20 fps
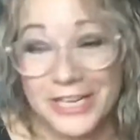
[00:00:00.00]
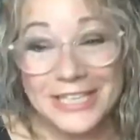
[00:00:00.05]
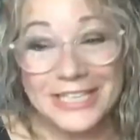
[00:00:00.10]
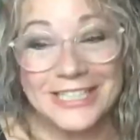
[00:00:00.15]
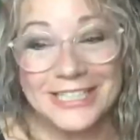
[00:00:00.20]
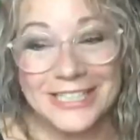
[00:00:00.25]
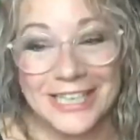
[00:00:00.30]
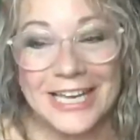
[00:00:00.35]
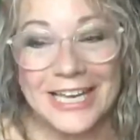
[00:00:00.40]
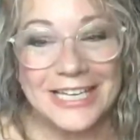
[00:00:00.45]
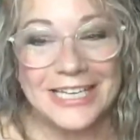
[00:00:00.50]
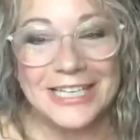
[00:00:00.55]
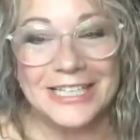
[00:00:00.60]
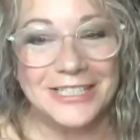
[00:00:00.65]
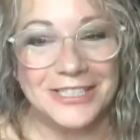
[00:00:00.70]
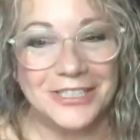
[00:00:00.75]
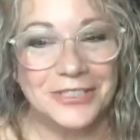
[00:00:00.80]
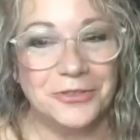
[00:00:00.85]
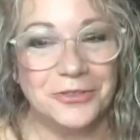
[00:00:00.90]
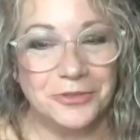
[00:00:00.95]

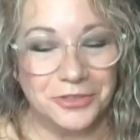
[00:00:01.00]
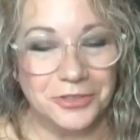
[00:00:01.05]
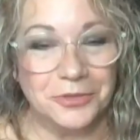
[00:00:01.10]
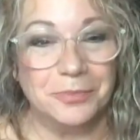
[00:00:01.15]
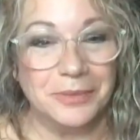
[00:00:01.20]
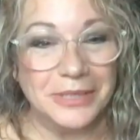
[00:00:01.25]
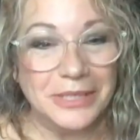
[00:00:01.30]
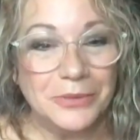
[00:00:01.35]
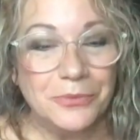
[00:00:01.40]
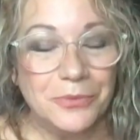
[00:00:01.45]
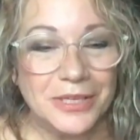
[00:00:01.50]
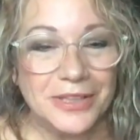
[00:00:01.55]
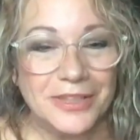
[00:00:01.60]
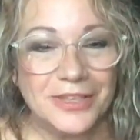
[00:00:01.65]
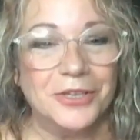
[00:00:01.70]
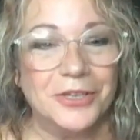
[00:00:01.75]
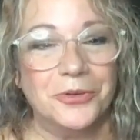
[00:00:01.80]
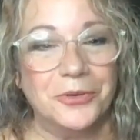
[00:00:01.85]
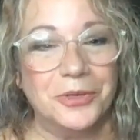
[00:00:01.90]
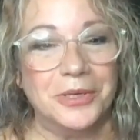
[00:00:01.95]
excited to to be with
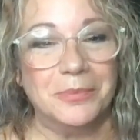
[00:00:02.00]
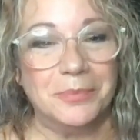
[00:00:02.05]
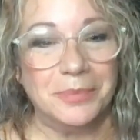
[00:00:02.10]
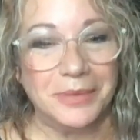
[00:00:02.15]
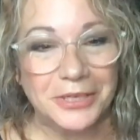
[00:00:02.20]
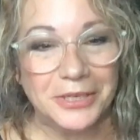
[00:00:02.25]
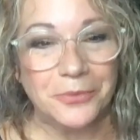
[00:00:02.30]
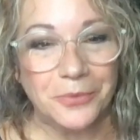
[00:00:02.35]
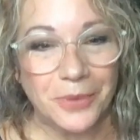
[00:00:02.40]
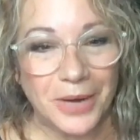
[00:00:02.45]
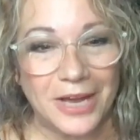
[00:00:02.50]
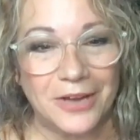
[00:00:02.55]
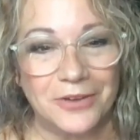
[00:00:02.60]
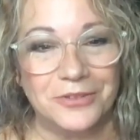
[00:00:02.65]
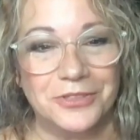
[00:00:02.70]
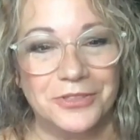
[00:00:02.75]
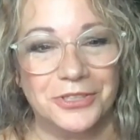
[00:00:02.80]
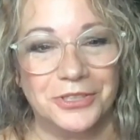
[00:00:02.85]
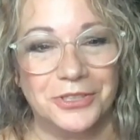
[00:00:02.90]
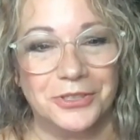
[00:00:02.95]
you and be
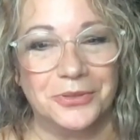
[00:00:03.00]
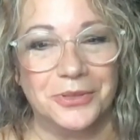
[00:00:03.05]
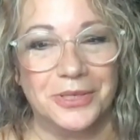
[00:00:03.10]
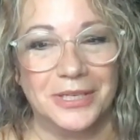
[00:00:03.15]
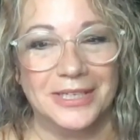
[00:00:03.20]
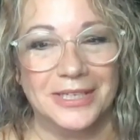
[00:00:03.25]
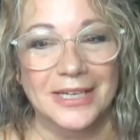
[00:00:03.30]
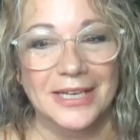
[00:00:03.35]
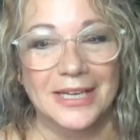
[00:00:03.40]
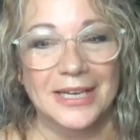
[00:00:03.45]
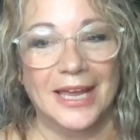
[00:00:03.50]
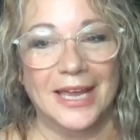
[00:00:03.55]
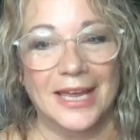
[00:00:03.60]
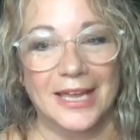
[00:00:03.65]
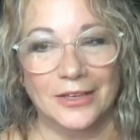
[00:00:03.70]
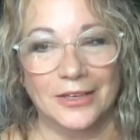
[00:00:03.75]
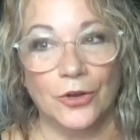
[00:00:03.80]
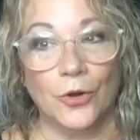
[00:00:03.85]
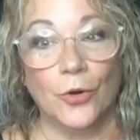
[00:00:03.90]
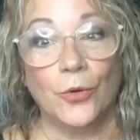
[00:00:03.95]
around you and
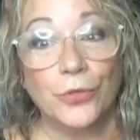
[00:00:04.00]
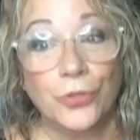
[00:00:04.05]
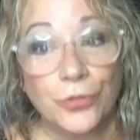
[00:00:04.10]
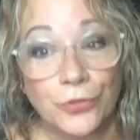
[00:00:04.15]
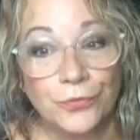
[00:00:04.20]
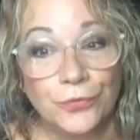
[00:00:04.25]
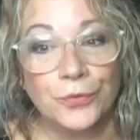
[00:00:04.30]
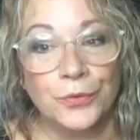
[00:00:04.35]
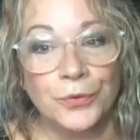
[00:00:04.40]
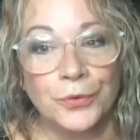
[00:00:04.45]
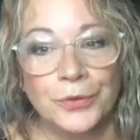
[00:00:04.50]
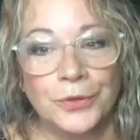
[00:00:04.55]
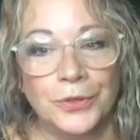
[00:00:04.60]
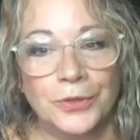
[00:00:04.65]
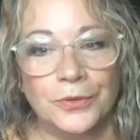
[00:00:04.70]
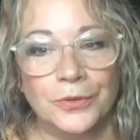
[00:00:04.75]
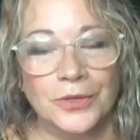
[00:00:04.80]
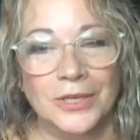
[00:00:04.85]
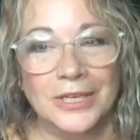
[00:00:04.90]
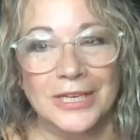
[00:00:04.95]
and go through
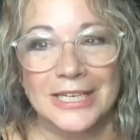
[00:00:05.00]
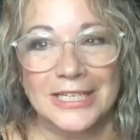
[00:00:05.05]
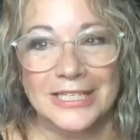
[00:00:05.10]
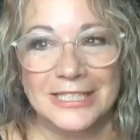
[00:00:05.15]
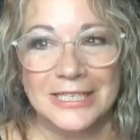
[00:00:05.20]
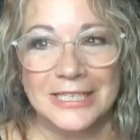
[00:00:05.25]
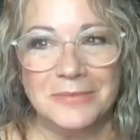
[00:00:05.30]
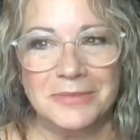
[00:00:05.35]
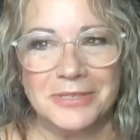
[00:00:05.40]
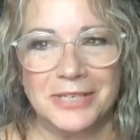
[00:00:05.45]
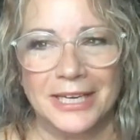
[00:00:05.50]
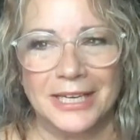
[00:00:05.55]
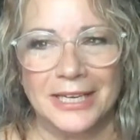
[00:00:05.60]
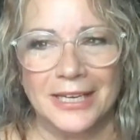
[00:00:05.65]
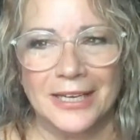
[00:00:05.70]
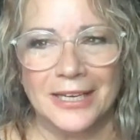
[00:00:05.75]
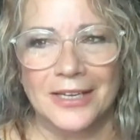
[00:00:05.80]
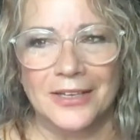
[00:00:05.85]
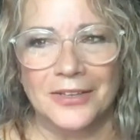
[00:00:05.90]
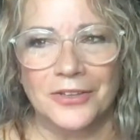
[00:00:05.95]
you it seems like
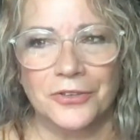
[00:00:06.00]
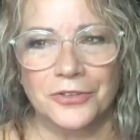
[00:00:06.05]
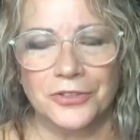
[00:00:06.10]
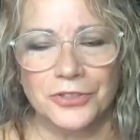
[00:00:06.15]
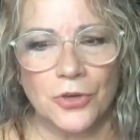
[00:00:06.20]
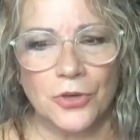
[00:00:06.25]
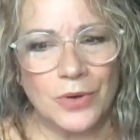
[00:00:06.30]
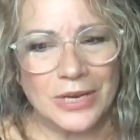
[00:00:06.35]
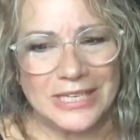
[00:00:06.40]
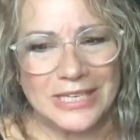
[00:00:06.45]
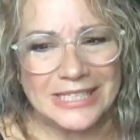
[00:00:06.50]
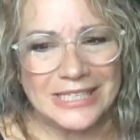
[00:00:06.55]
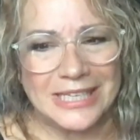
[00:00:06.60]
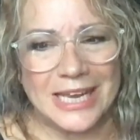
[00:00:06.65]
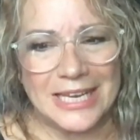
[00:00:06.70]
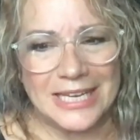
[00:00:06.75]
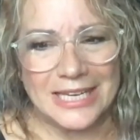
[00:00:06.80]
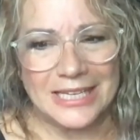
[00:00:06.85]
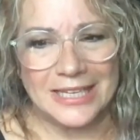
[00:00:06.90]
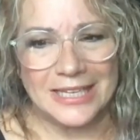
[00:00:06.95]
they're so
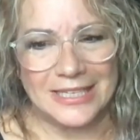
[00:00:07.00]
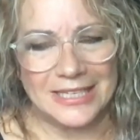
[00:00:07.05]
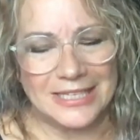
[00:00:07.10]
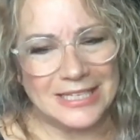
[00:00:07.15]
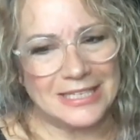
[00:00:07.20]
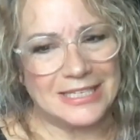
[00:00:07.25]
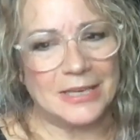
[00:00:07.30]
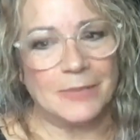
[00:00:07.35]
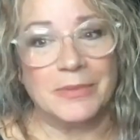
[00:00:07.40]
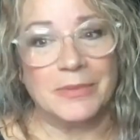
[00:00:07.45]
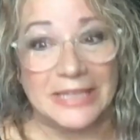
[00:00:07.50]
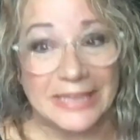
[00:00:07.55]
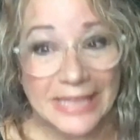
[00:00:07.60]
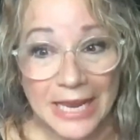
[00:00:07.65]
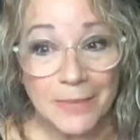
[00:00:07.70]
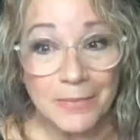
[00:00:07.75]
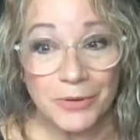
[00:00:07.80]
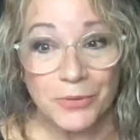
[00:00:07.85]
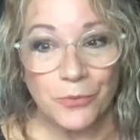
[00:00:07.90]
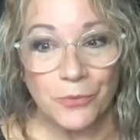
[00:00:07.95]
excited that this is something
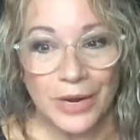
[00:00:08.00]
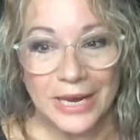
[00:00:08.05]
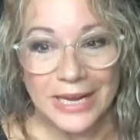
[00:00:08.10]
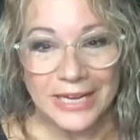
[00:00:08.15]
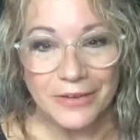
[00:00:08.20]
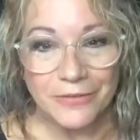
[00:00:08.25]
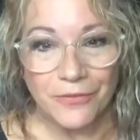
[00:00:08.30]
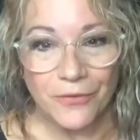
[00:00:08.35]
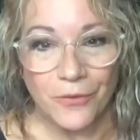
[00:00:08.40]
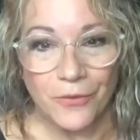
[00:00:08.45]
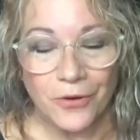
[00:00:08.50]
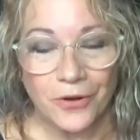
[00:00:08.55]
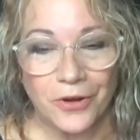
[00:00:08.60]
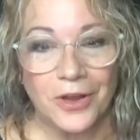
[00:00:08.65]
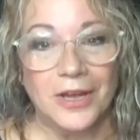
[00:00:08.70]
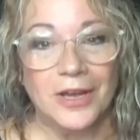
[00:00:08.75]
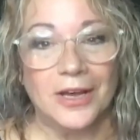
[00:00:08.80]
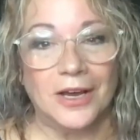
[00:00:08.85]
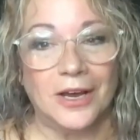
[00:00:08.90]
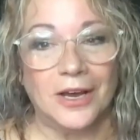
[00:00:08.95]
they've been waiting for
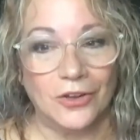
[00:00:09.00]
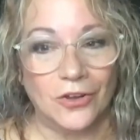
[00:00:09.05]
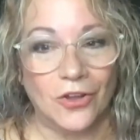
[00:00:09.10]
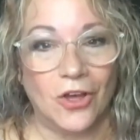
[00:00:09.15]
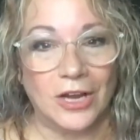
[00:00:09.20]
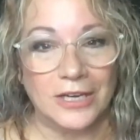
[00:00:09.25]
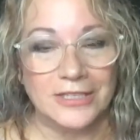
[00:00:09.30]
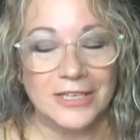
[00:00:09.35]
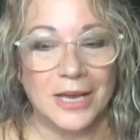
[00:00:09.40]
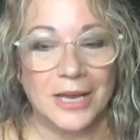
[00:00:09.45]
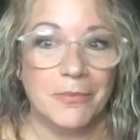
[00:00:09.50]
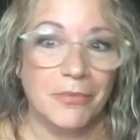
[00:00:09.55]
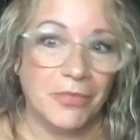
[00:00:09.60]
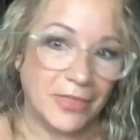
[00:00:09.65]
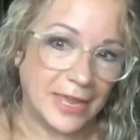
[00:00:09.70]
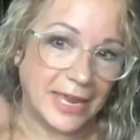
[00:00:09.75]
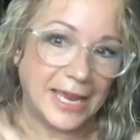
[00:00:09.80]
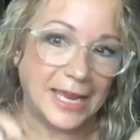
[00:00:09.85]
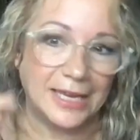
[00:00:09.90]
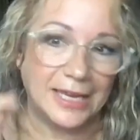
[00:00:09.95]
a long yeah. time
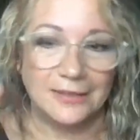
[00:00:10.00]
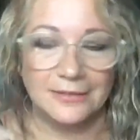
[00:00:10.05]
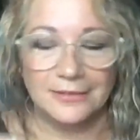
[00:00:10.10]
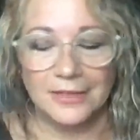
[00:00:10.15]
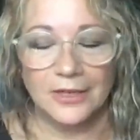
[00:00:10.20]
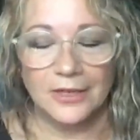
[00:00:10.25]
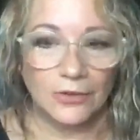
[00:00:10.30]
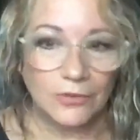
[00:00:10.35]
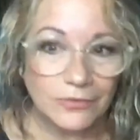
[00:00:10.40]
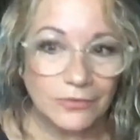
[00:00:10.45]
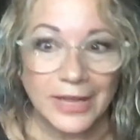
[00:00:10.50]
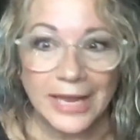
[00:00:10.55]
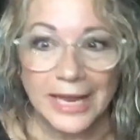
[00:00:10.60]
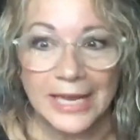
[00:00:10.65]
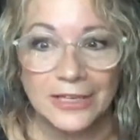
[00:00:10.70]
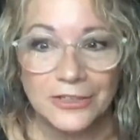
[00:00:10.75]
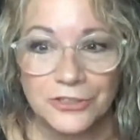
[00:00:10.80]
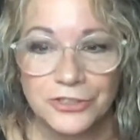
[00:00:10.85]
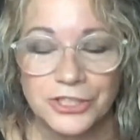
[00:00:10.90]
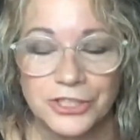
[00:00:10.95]
they you know the
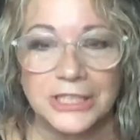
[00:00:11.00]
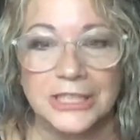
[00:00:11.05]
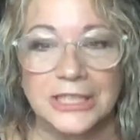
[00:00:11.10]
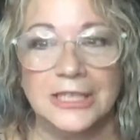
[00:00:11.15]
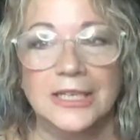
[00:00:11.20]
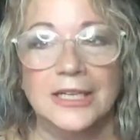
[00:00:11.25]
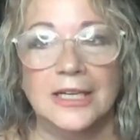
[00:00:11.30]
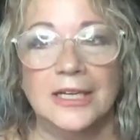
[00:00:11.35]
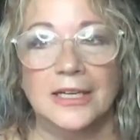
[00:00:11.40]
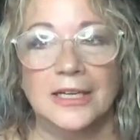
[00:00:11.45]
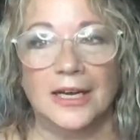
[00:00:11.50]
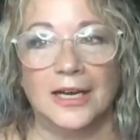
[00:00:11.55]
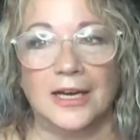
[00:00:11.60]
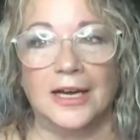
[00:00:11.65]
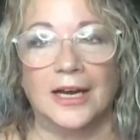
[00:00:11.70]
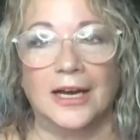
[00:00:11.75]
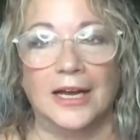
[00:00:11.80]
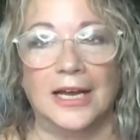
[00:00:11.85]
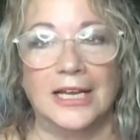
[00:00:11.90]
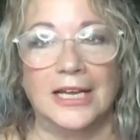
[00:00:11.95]
energy
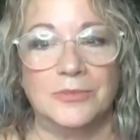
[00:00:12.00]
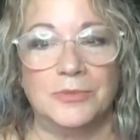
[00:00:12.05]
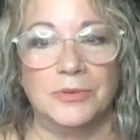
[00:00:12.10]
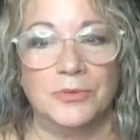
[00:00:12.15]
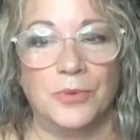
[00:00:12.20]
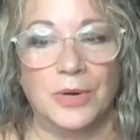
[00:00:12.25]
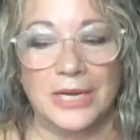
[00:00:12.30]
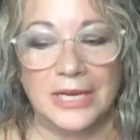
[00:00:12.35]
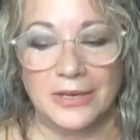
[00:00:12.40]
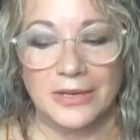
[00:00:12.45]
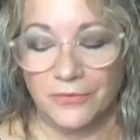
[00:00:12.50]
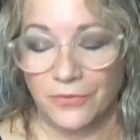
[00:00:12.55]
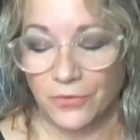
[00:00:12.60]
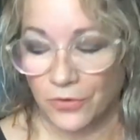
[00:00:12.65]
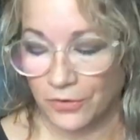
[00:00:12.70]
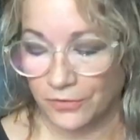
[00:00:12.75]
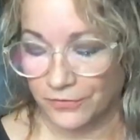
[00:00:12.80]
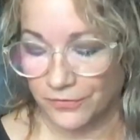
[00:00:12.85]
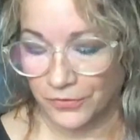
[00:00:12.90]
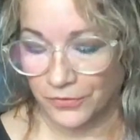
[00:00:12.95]
uh, has been waiting
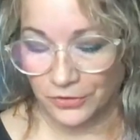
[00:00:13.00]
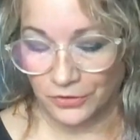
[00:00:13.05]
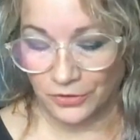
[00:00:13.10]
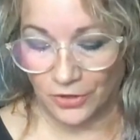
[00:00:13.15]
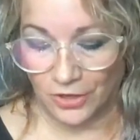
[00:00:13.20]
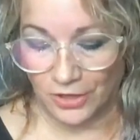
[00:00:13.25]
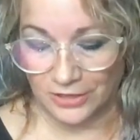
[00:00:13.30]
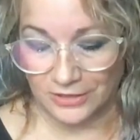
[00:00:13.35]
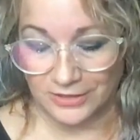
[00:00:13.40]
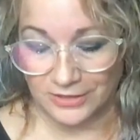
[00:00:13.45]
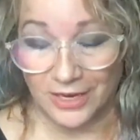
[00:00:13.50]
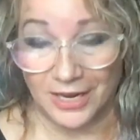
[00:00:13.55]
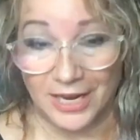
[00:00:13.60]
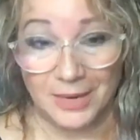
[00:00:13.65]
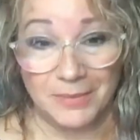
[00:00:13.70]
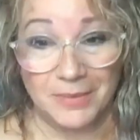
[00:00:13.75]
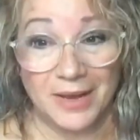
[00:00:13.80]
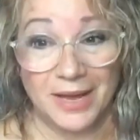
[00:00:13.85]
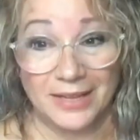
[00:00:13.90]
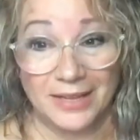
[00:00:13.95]
for for a long
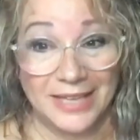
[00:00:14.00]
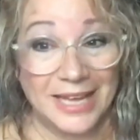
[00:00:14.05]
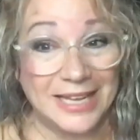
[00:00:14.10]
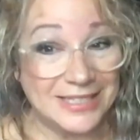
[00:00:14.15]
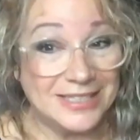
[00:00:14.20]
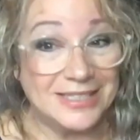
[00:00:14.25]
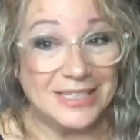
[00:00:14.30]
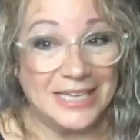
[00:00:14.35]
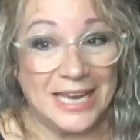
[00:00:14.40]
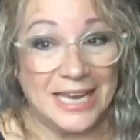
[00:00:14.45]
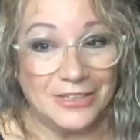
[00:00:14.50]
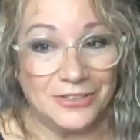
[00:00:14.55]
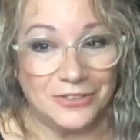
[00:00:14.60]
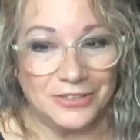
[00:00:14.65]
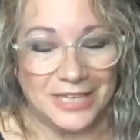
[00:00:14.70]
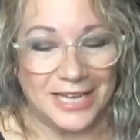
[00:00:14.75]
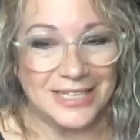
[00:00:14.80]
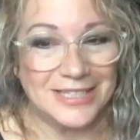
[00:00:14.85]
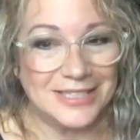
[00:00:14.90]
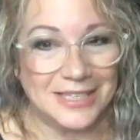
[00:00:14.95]
time that's the
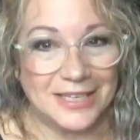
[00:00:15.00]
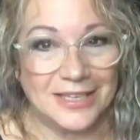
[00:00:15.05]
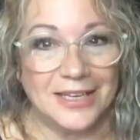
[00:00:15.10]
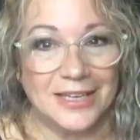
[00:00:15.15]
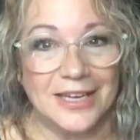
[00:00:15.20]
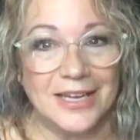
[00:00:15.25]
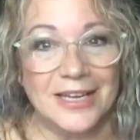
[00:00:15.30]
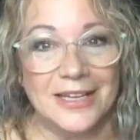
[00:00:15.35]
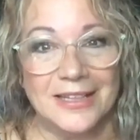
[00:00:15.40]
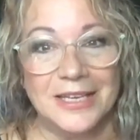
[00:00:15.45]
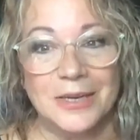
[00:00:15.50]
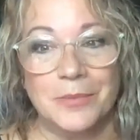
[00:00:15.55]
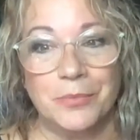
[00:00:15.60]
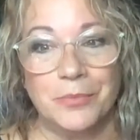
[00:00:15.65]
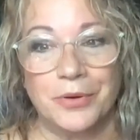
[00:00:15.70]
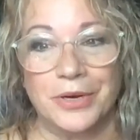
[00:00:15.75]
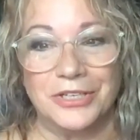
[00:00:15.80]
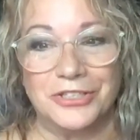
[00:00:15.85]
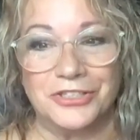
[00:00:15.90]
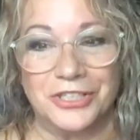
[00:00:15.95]
ener- that's the the
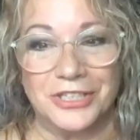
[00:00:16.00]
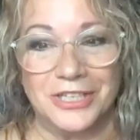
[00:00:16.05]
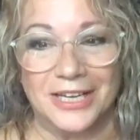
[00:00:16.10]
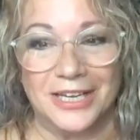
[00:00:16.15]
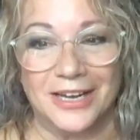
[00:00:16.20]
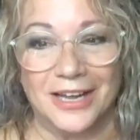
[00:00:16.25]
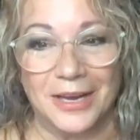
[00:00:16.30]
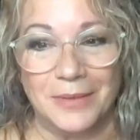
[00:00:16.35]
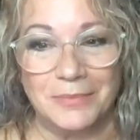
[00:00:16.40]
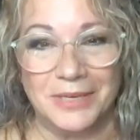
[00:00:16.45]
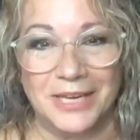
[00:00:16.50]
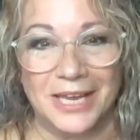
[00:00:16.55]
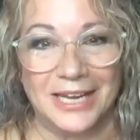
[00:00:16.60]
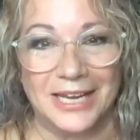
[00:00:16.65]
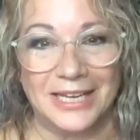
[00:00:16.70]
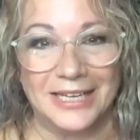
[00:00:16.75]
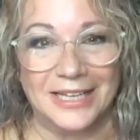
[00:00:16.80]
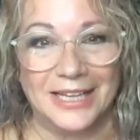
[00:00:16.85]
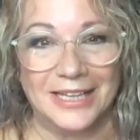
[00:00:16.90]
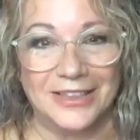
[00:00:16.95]
impression that i'm
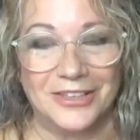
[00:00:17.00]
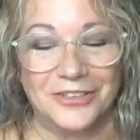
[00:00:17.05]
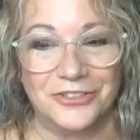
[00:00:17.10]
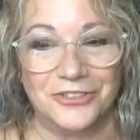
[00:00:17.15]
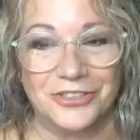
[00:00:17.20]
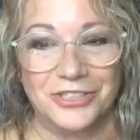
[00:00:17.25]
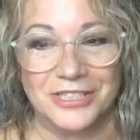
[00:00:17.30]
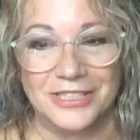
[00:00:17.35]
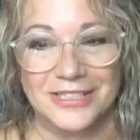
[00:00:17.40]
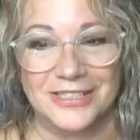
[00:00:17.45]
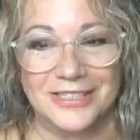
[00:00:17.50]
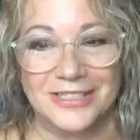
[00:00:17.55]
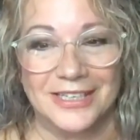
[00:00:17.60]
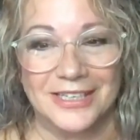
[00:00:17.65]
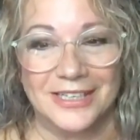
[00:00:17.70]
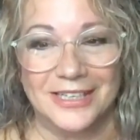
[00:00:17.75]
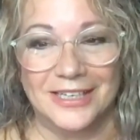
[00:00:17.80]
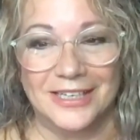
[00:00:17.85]
getting that they're just